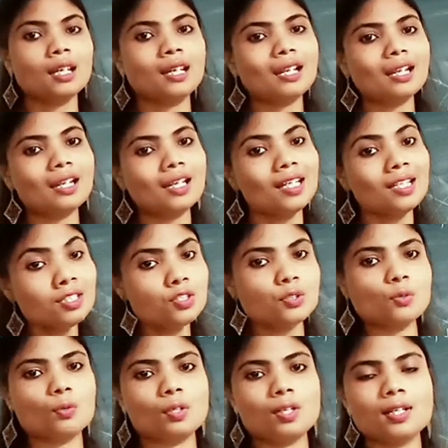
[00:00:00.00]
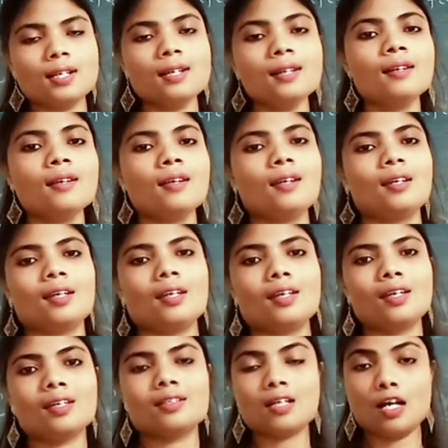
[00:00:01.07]
in total, it
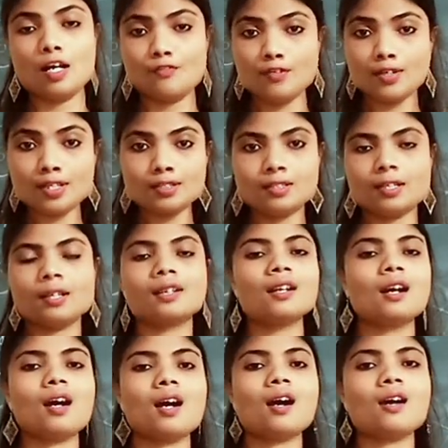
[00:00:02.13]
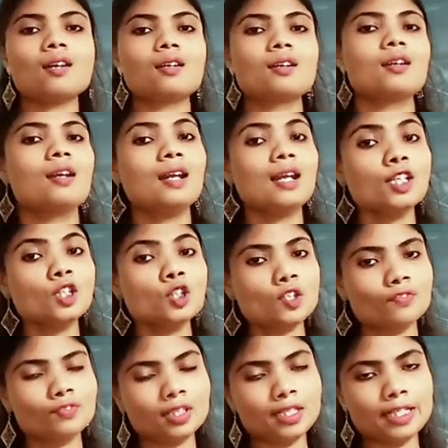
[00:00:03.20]
affected our length of the
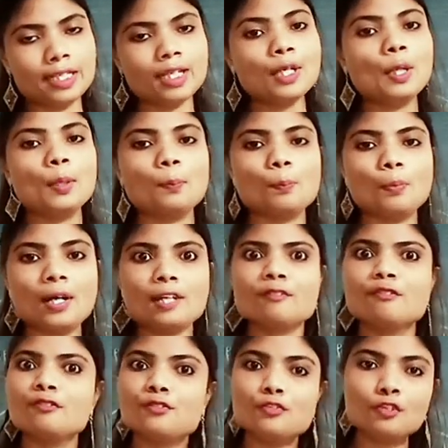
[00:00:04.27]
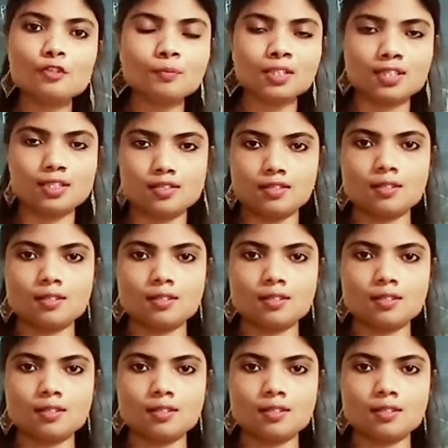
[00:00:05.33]
day by 4 minutes.